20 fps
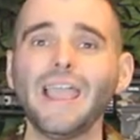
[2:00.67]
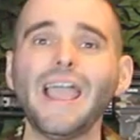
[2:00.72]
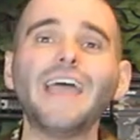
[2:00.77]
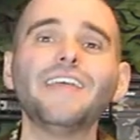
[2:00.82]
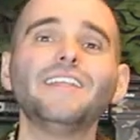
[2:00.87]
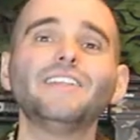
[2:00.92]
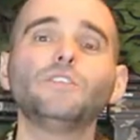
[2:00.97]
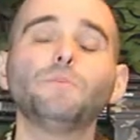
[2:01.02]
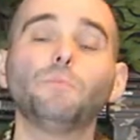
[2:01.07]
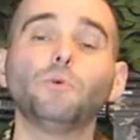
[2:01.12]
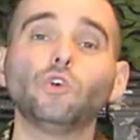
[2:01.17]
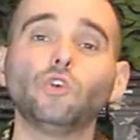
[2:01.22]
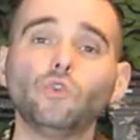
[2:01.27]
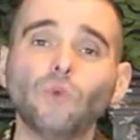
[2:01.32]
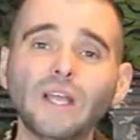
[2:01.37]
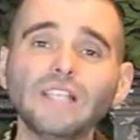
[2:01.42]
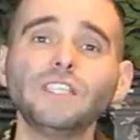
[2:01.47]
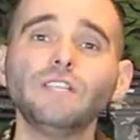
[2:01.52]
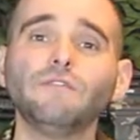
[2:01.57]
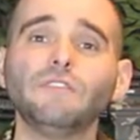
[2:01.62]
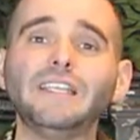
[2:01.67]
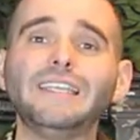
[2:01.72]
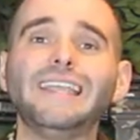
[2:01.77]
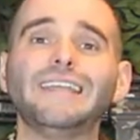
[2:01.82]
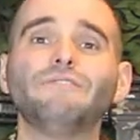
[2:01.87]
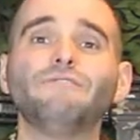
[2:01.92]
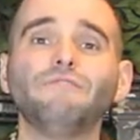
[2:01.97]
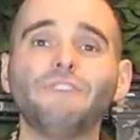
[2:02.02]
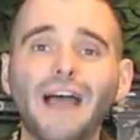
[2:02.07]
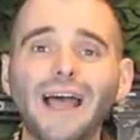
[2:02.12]
and then to progressively
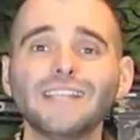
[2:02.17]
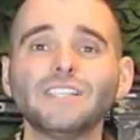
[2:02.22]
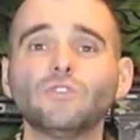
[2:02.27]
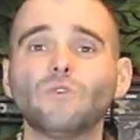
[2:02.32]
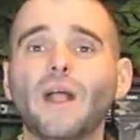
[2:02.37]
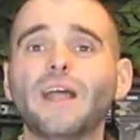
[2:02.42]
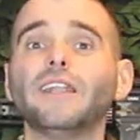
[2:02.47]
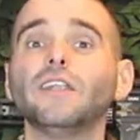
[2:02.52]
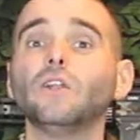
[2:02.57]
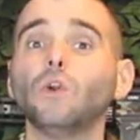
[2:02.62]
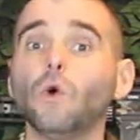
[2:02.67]
get faster at it